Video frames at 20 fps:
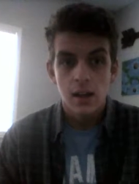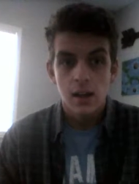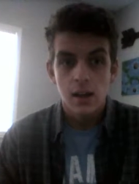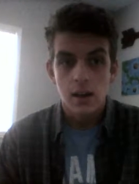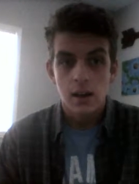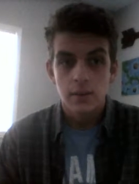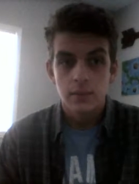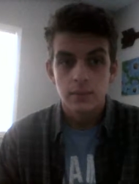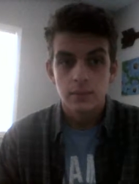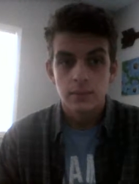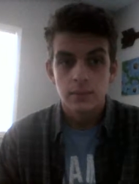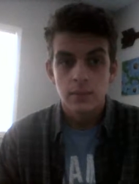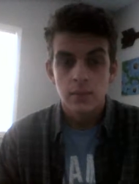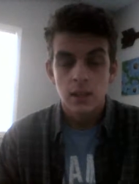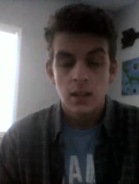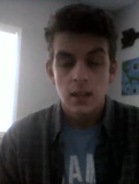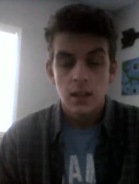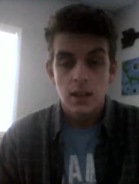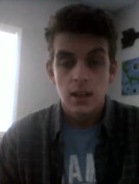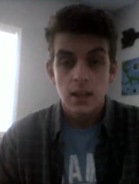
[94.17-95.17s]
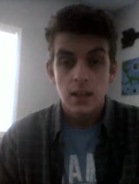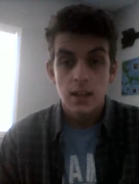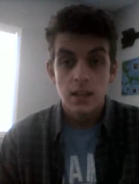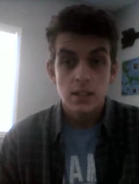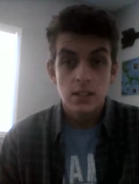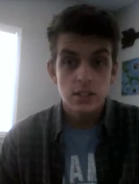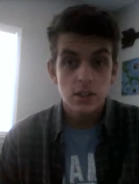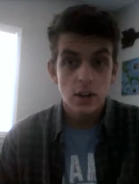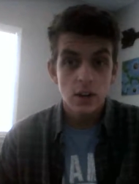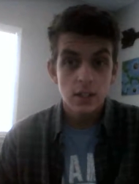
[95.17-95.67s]
Um, he
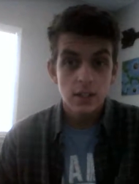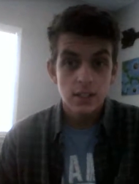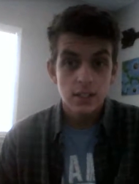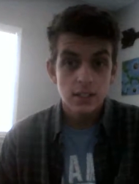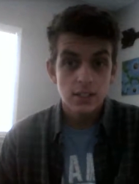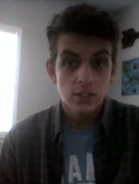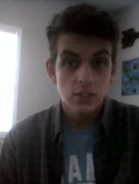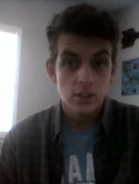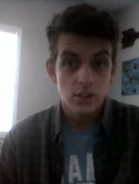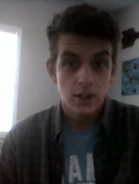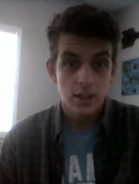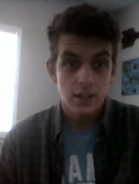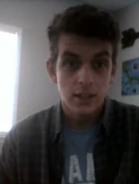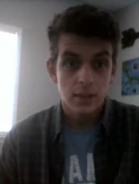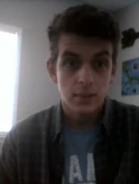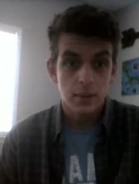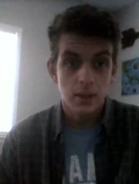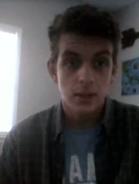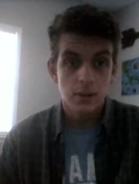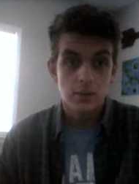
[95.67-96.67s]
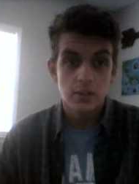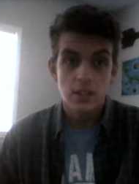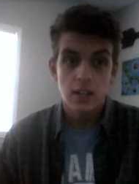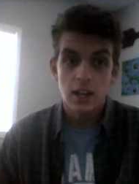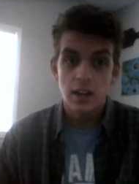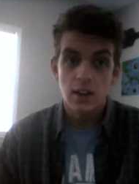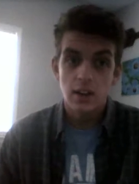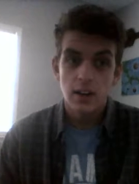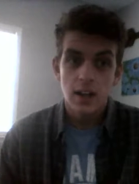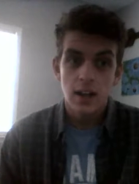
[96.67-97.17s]
started this trend, but it was
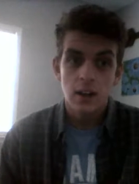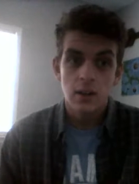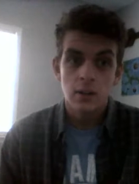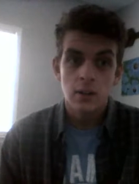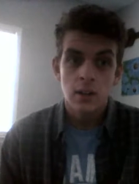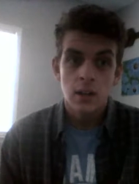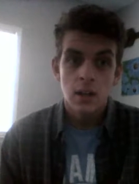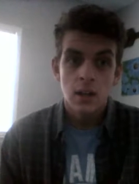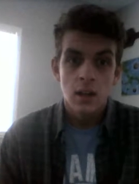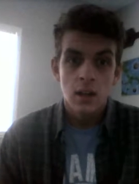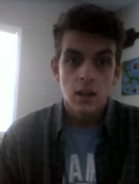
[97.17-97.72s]
carried out